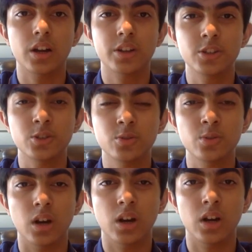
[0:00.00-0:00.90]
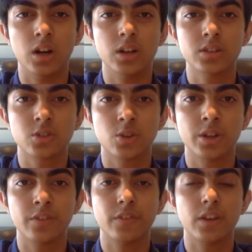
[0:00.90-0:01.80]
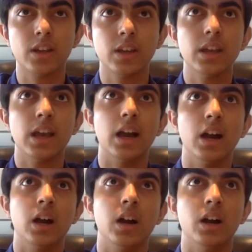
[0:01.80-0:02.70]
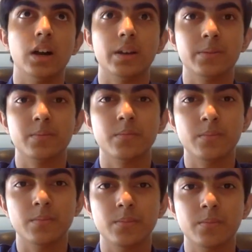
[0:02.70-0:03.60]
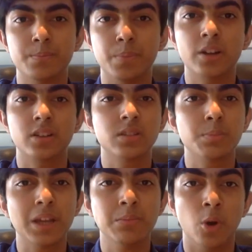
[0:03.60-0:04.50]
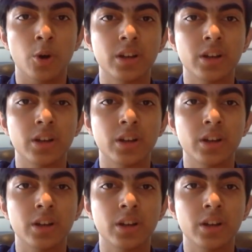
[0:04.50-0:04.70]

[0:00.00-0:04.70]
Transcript: to sort of uh, participate more